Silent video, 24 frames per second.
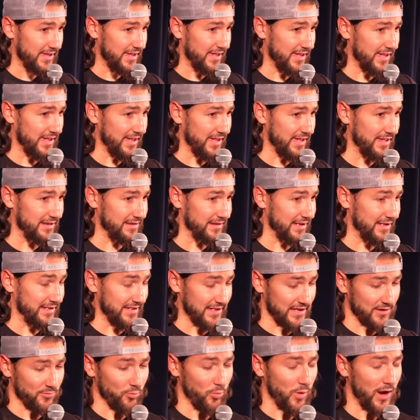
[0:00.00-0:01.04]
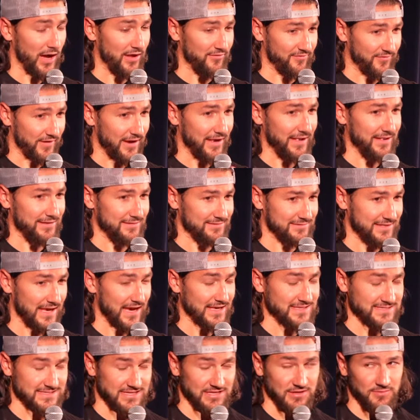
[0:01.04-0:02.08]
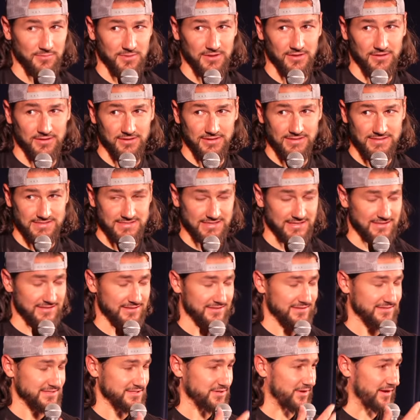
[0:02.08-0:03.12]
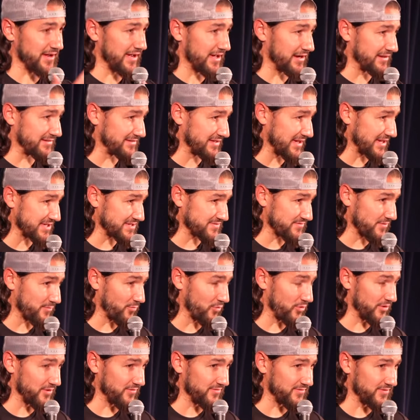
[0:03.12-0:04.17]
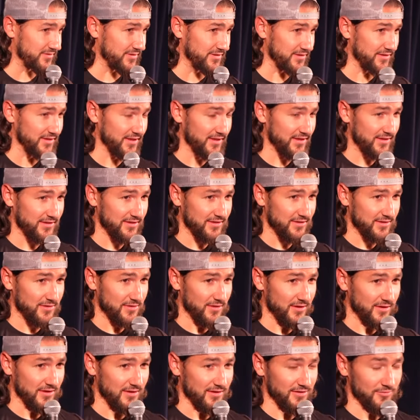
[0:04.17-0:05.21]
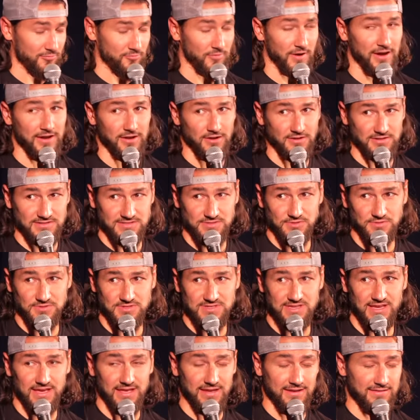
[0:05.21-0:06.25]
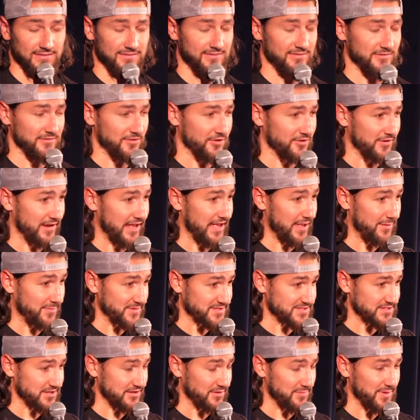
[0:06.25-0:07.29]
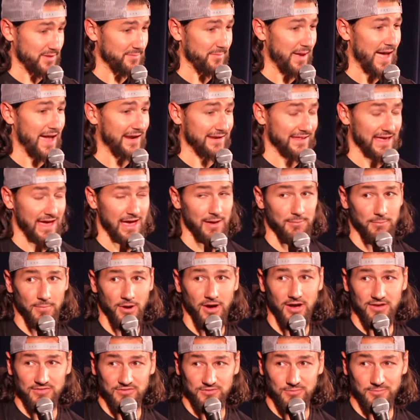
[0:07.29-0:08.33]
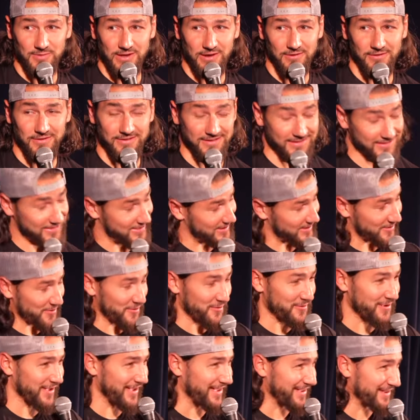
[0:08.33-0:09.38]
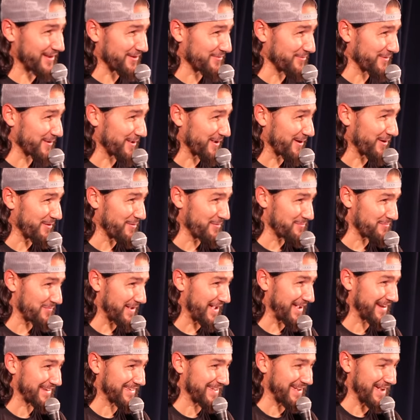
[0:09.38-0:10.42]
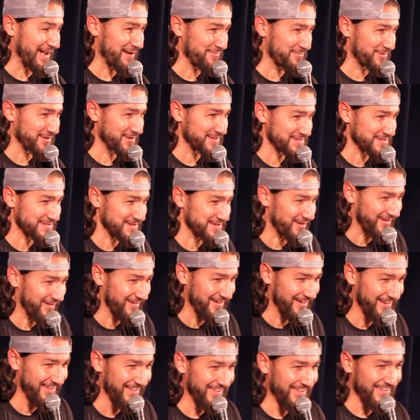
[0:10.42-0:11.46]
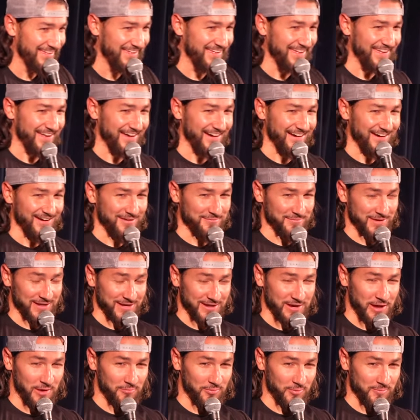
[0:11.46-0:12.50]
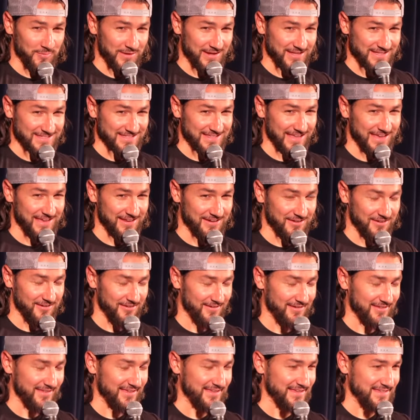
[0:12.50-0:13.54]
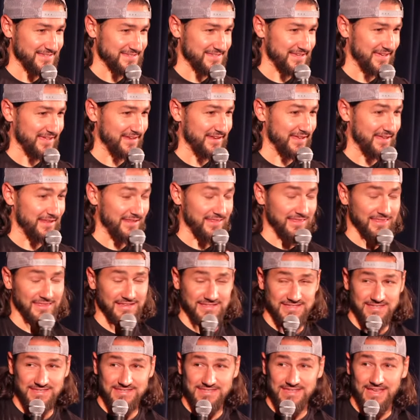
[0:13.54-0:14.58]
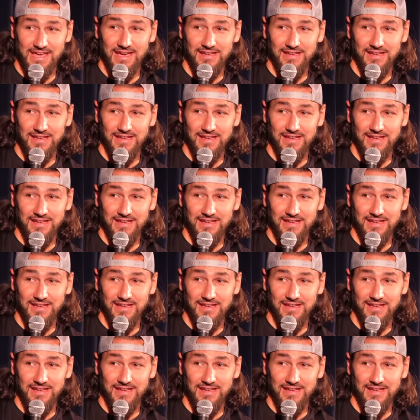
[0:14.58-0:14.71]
and I had Wi-Fi and texting abilities. And so I got a text from one of the writers who said, your name is going to be MadCap Moss from now on. I thought, okay, here we go. MadCap, good start. And a couple minutes later, he said, and this is the